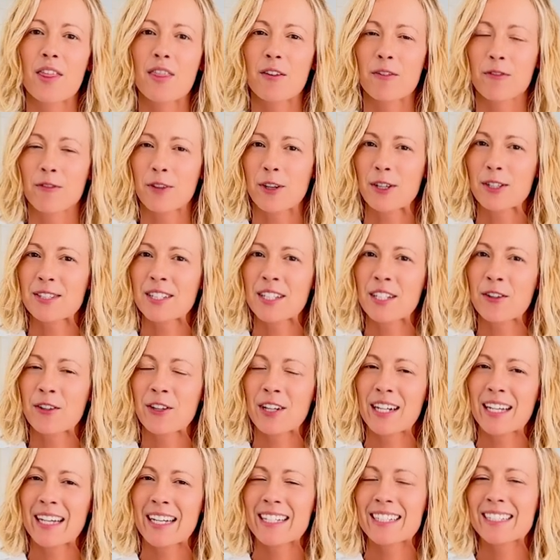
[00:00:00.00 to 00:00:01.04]
The first
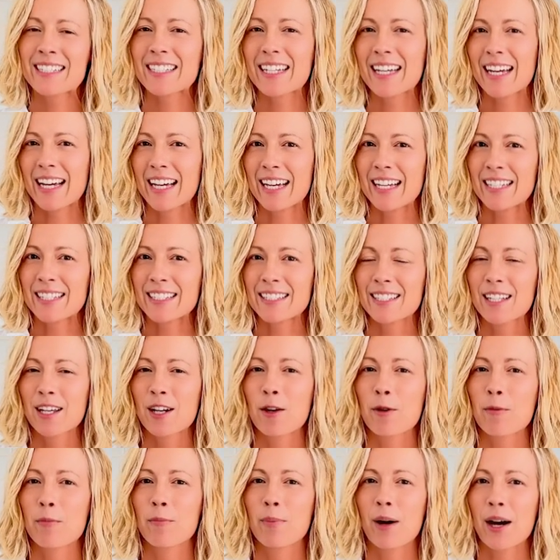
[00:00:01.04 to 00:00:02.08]
ingredient is
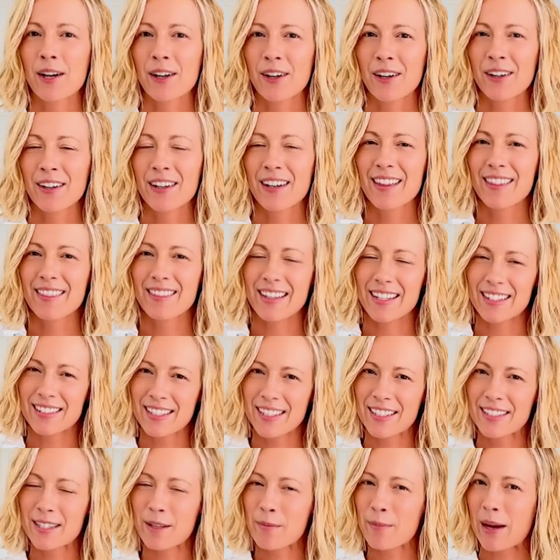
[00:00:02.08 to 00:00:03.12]
butter. This
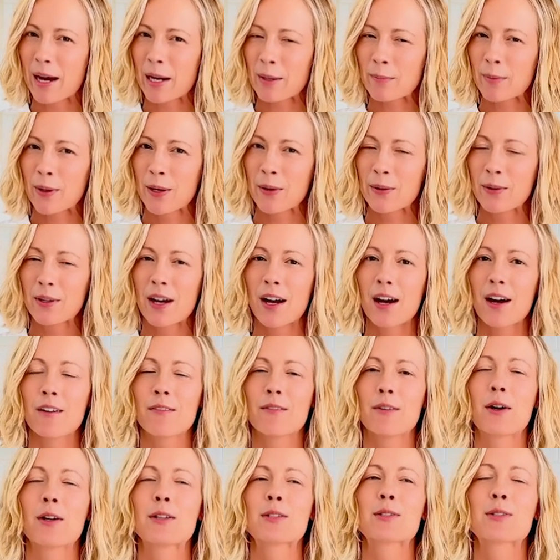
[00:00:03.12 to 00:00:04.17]
is the backbone
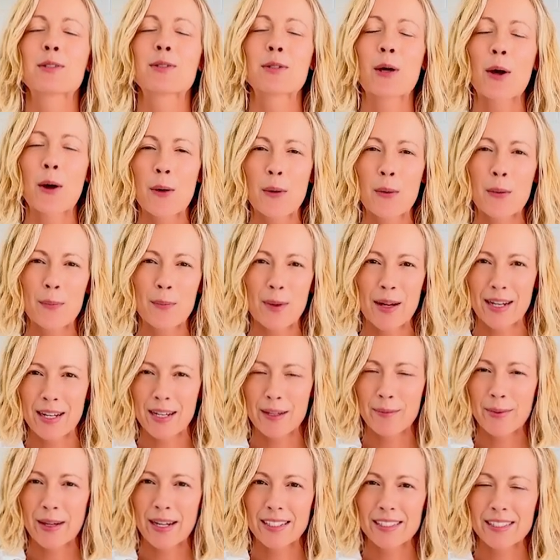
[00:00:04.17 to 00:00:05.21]
of so
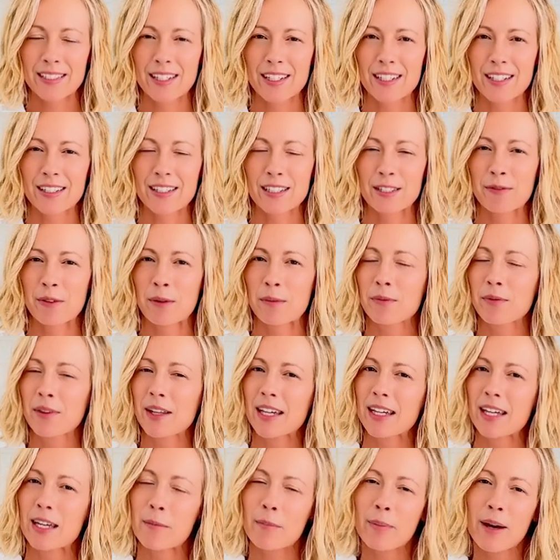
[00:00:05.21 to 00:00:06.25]
many baked goods, from
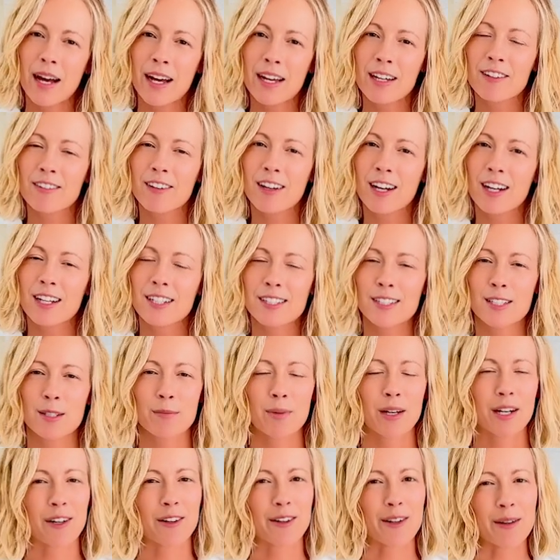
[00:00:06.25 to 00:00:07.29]
flaky pie crust to
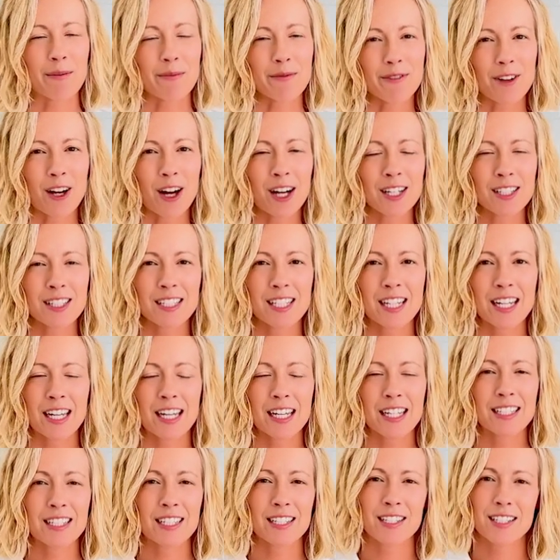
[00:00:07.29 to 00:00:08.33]
buttercream
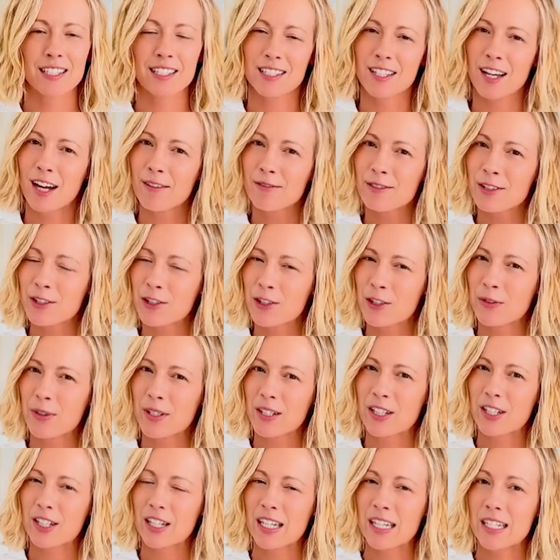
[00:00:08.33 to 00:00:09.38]
frostings and to soft and
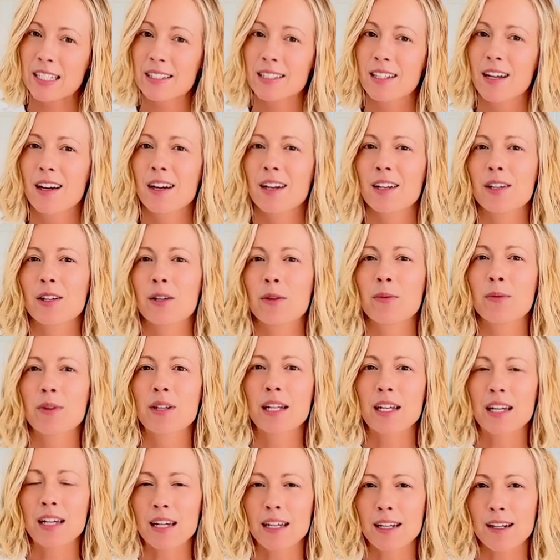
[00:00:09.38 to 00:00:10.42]
chewy cookies. You
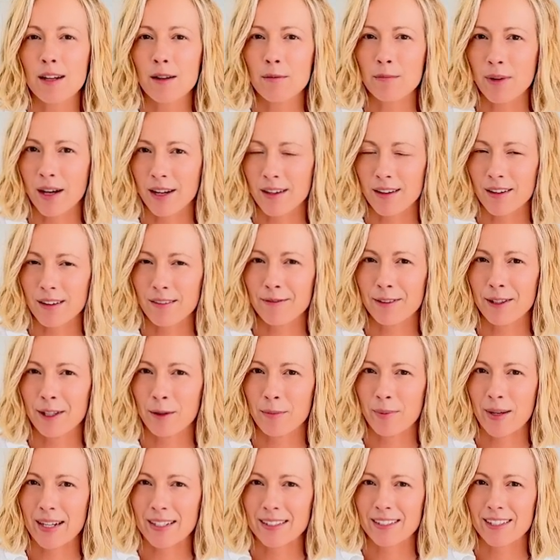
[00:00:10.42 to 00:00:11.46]
need butter for
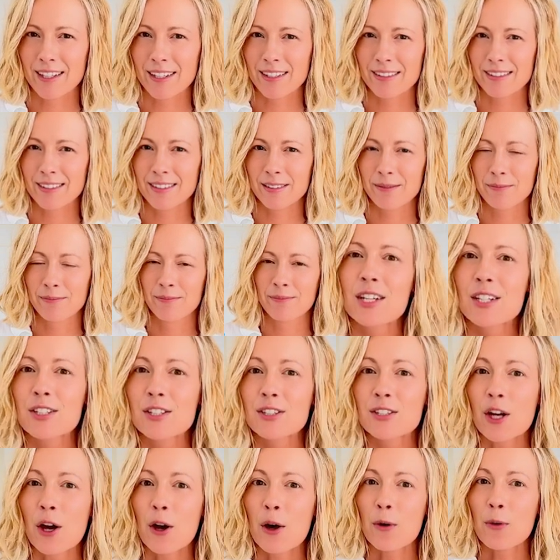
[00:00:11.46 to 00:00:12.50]
your baked goods.
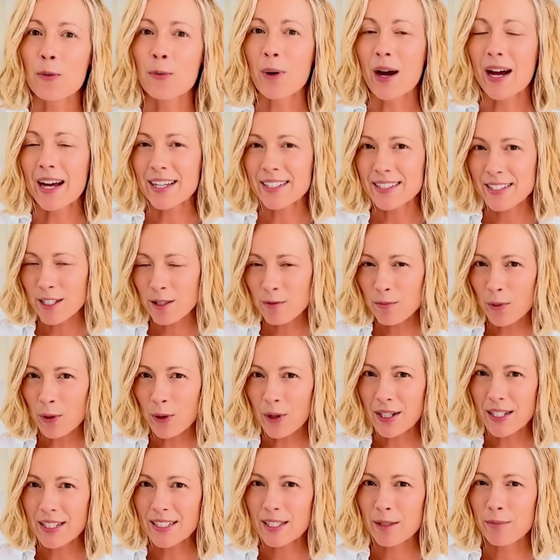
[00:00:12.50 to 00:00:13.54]
So why is it
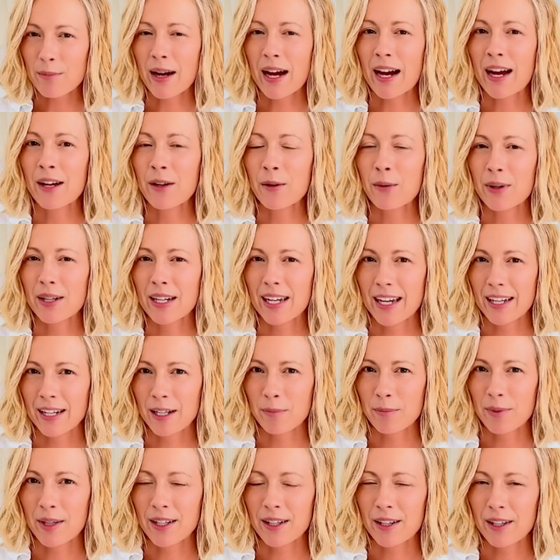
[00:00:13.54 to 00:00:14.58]
important to buy
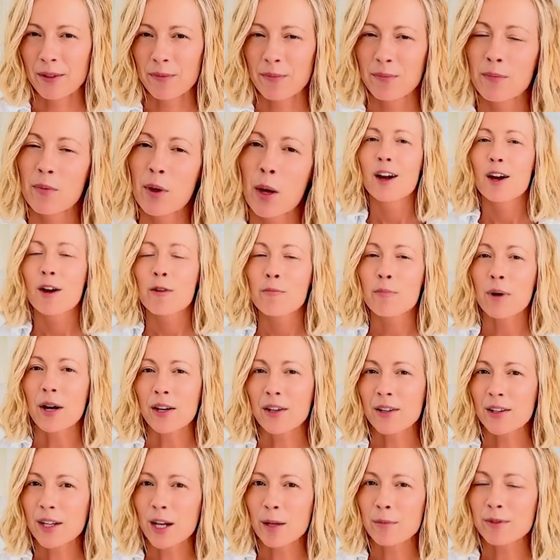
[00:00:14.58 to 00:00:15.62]
organic butter?
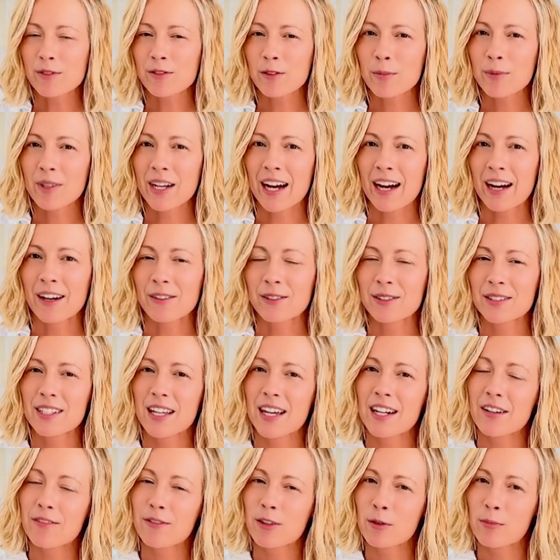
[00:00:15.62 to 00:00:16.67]
Butter comes from cows,
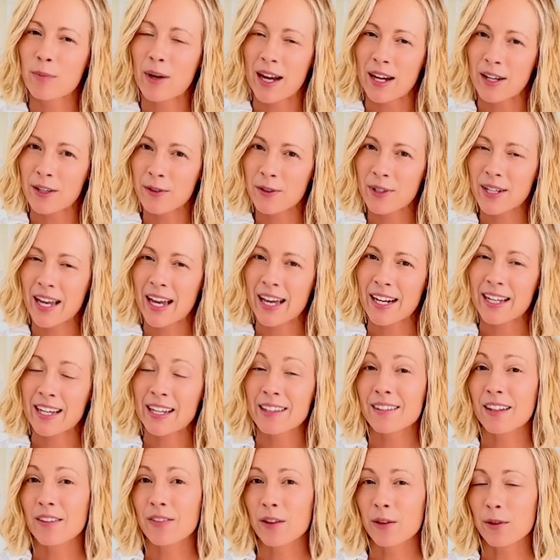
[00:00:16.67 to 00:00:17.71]
and if you're buying
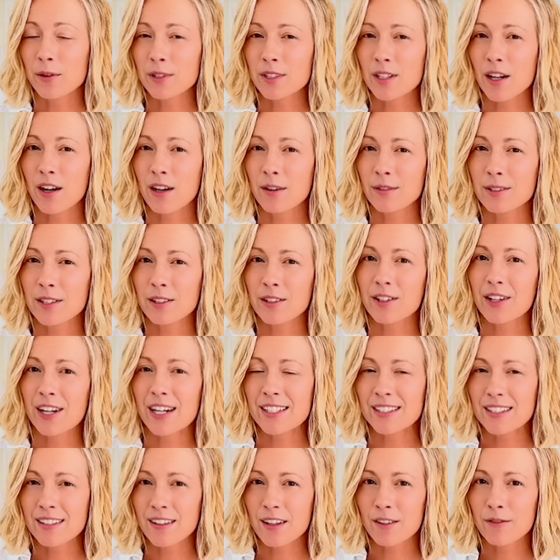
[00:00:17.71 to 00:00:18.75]
organic, then those cows are
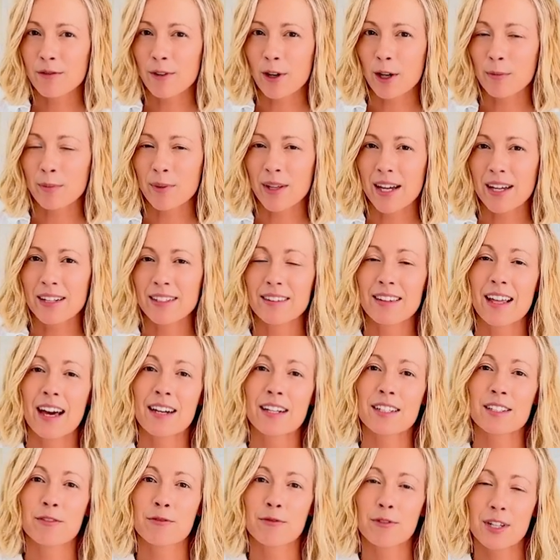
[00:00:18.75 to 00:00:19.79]
grazing on farmland
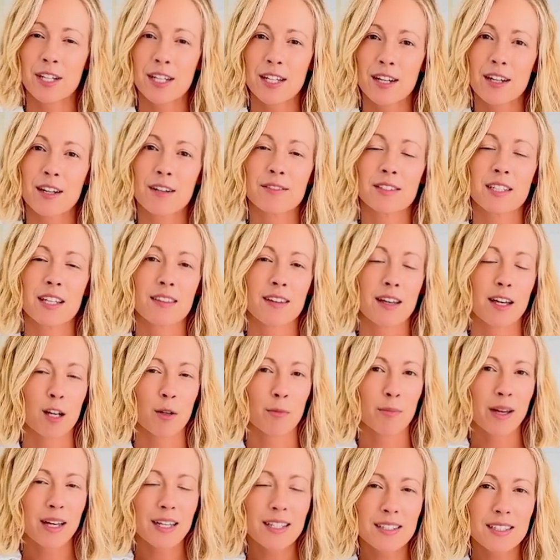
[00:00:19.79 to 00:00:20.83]
that is free of
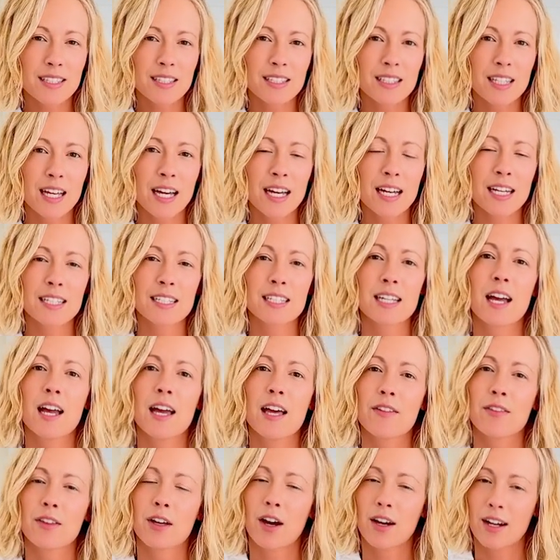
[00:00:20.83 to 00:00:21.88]
synthetic pesticides,
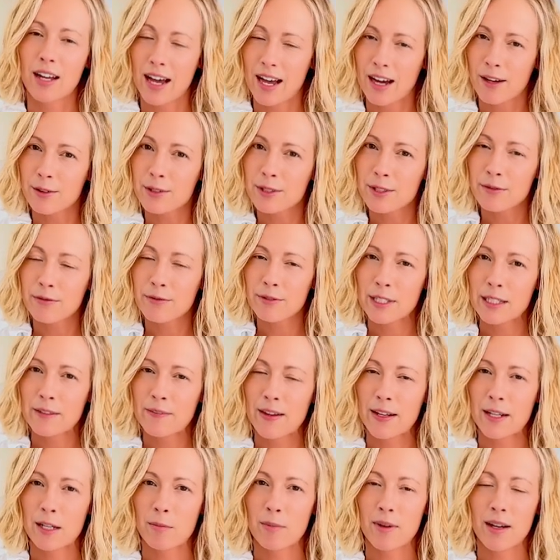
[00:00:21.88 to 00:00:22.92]
the cows are free of
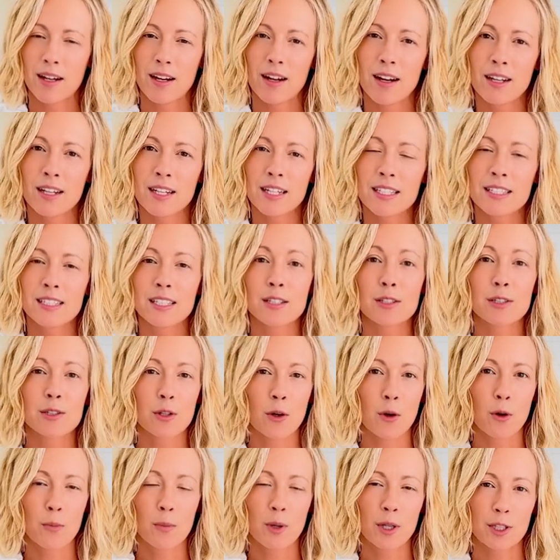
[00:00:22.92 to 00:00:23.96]
antibiotics, and
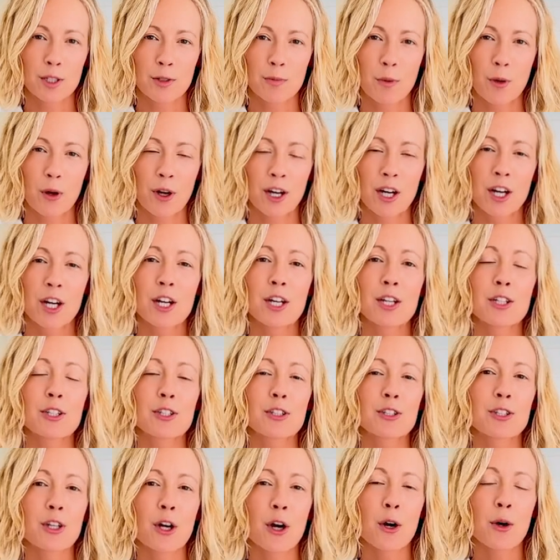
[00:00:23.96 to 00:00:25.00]
so much more.
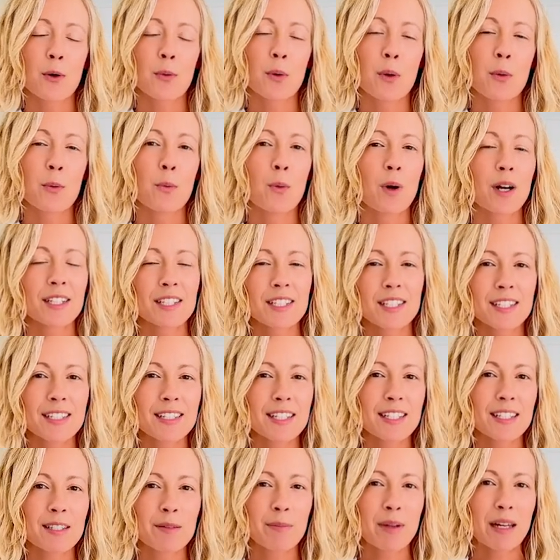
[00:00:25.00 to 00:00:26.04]
So what does
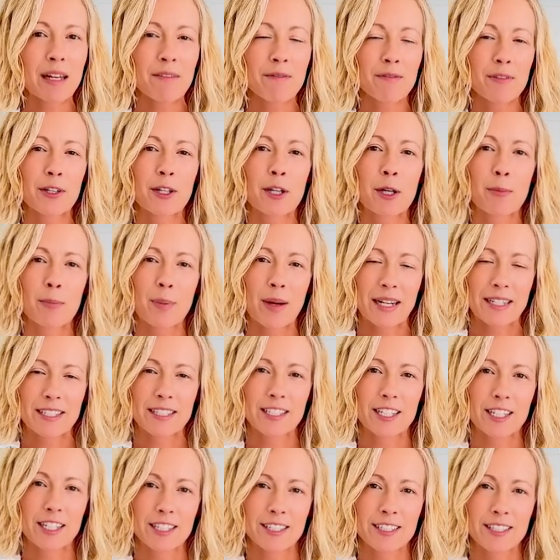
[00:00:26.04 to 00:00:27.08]
this mean for your
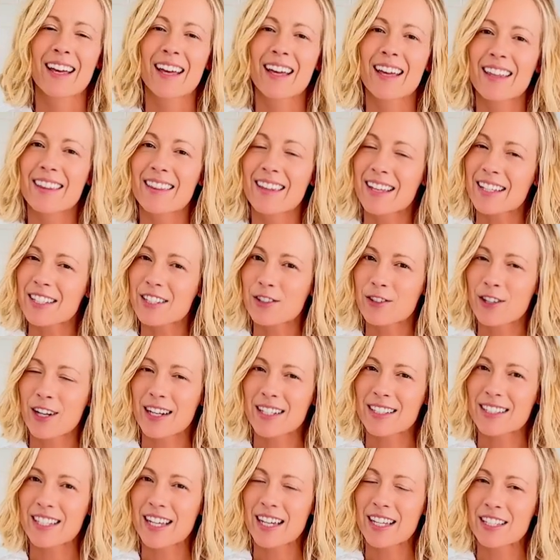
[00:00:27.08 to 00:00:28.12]
baked goods? This
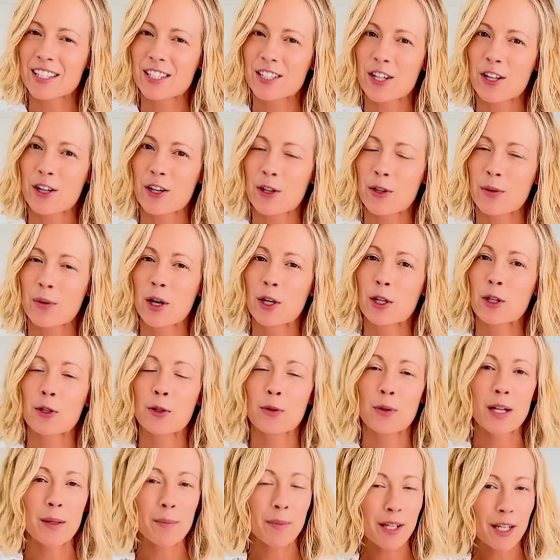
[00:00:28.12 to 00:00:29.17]
translates to a
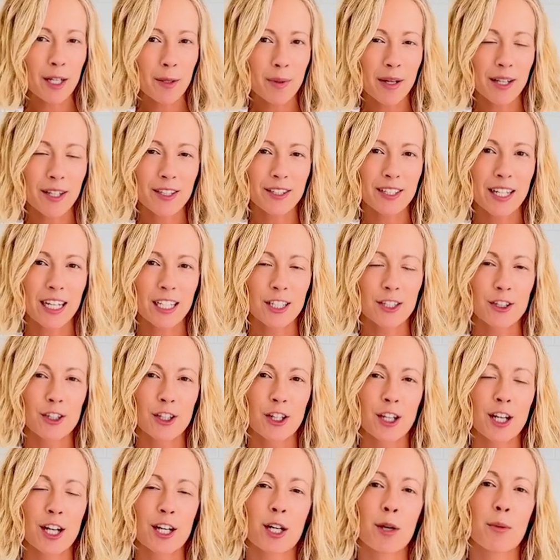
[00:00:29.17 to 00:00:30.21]
creamier butter
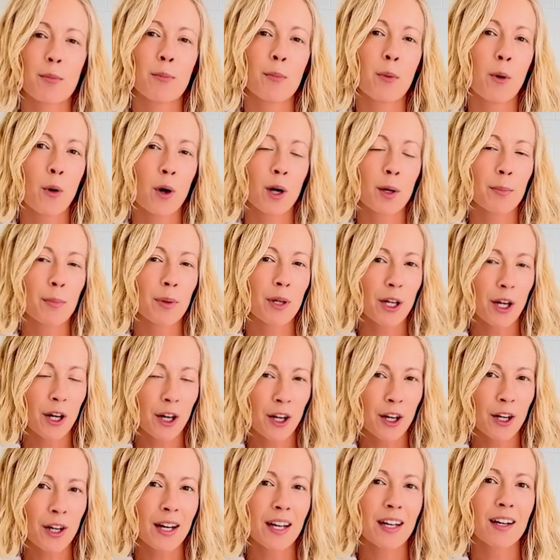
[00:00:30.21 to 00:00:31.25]
texture and a more
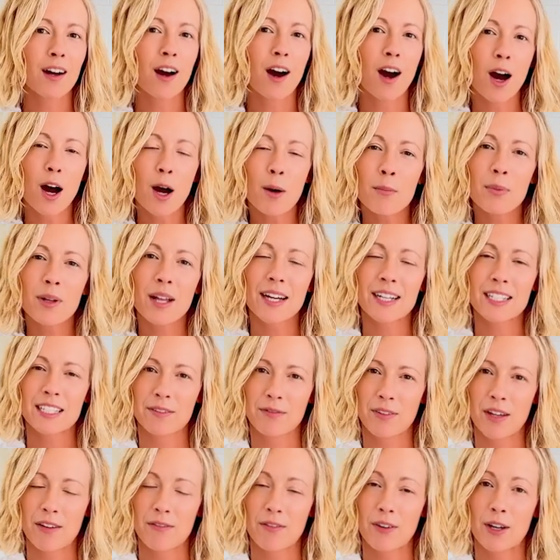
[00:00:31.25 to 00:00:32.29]
pure and
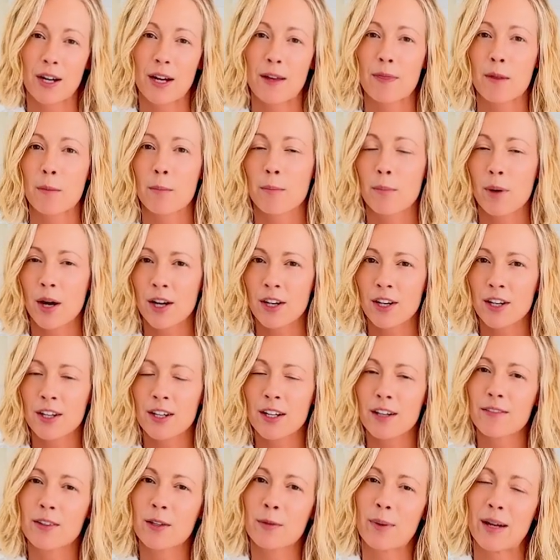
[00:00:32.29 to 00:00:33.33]
complex flavor in the
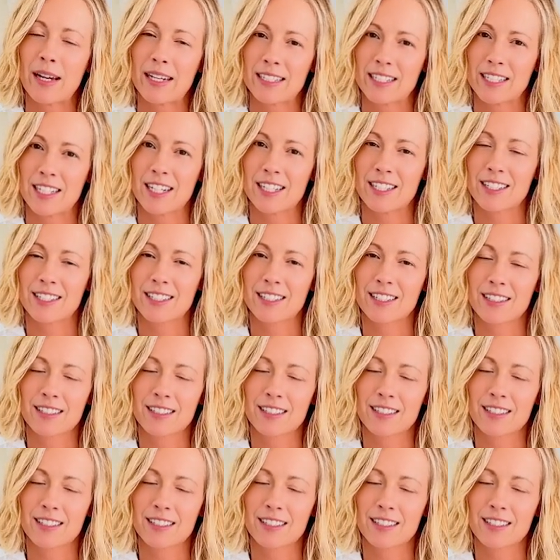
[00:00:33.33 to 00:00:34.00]
butter of your baked goods.